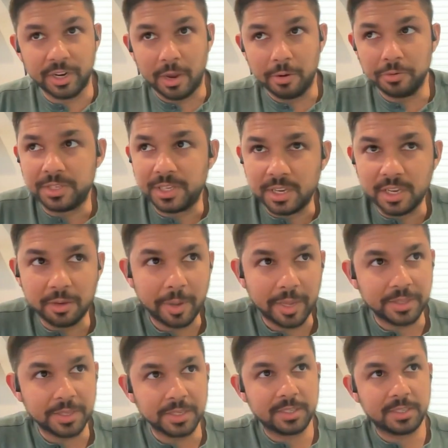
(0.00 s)
I was thinking
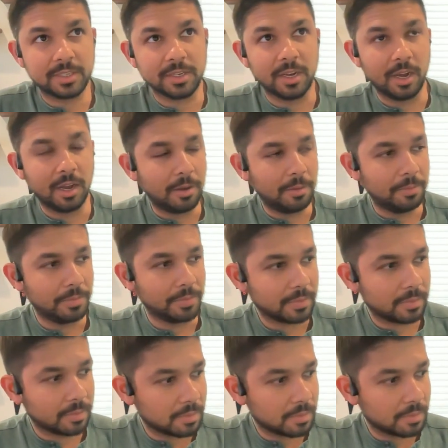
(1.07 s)
about this um,